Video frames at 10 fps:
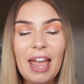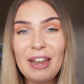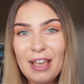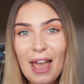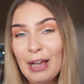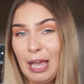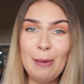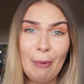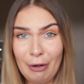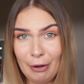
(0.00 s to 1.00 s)
And yeah,
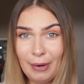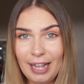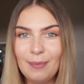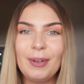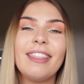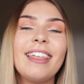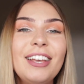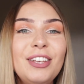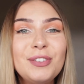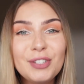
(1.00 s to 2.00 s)
keep on doing it, but
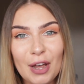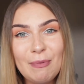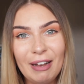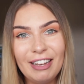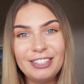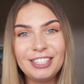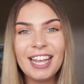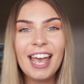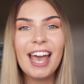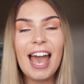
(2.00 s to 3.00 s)
thank you so much.
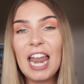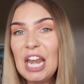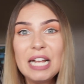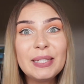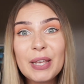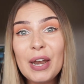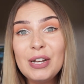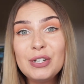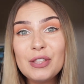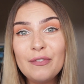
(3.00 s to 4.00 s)
And let's get
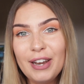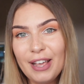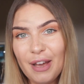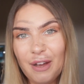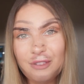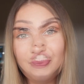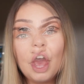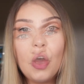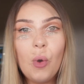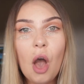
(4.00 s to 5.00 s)
into the video.
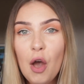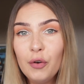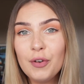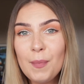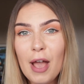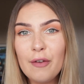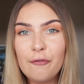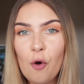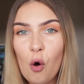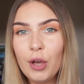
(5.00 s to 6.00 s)
So over my
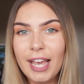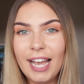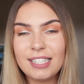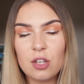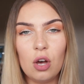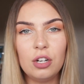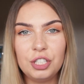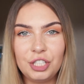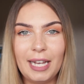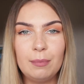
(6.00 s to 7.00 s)
4 years on
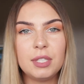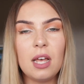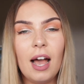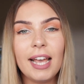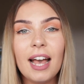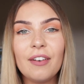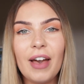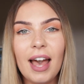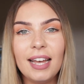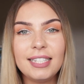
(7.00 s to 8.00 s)
ships, I have
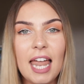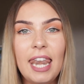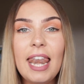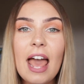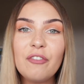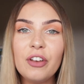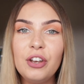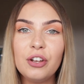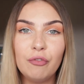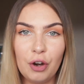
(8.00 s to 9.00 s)
had
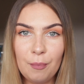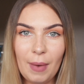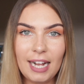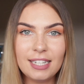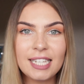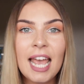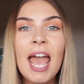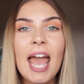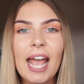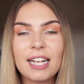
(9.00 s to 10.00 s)
11 roommates,
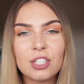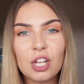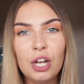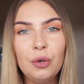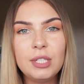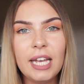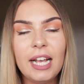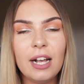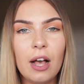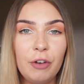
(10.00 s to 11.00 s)

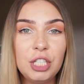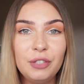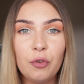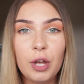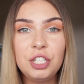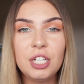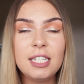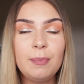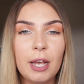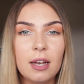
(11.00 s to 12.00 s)
excluding Virgin
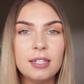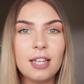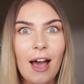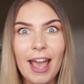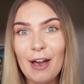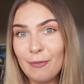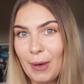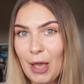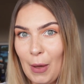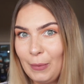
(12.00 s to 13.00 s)
Voyages because I have
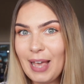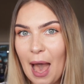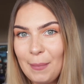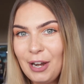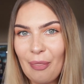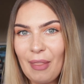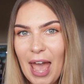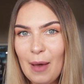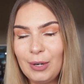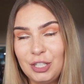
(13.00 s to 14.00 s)
my own cabin on
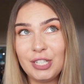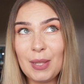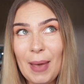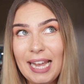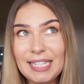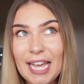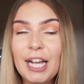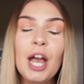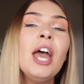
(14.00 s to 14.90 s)
there, which is amazing.